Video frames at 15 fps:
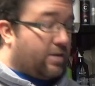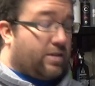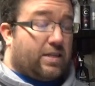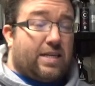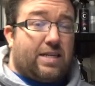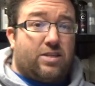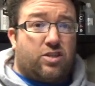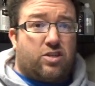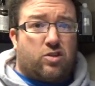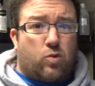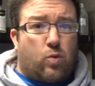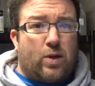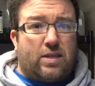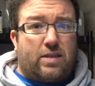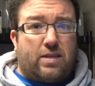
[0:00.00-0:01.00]
needs
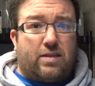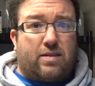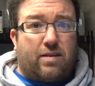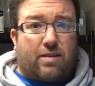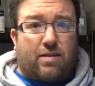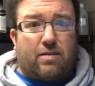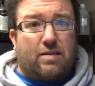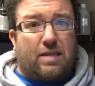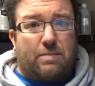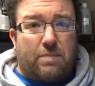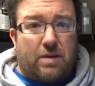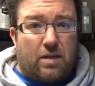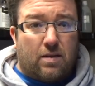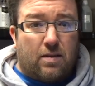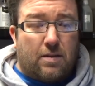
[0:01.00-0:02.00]
20 to 30
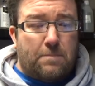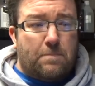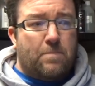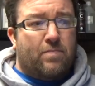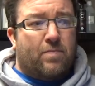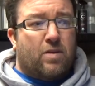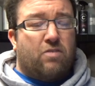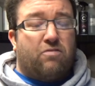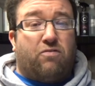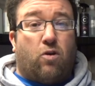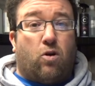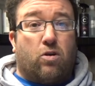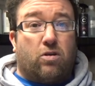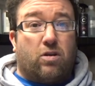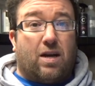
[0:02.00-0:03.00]
mil
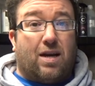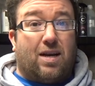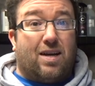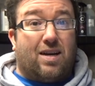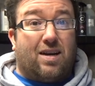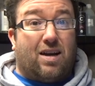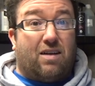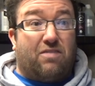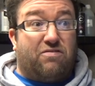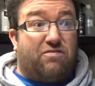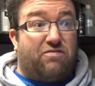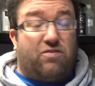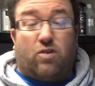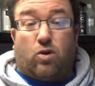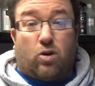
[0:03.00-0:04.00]
for a
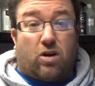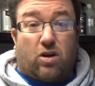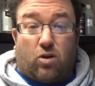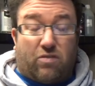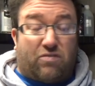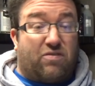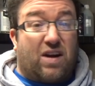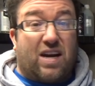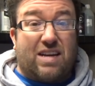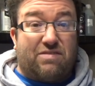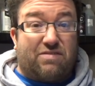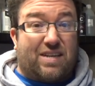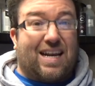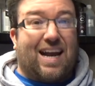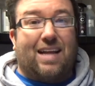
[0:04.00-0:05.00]
4 or
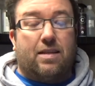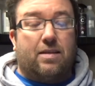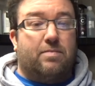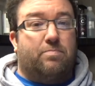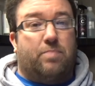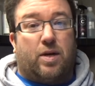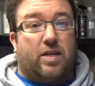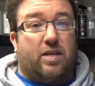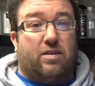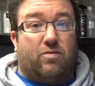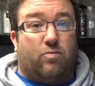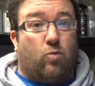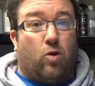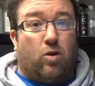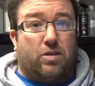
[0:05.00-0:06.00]
5 gallon bucket
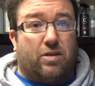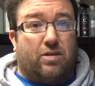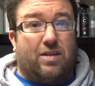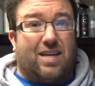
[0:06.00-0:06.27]
of water.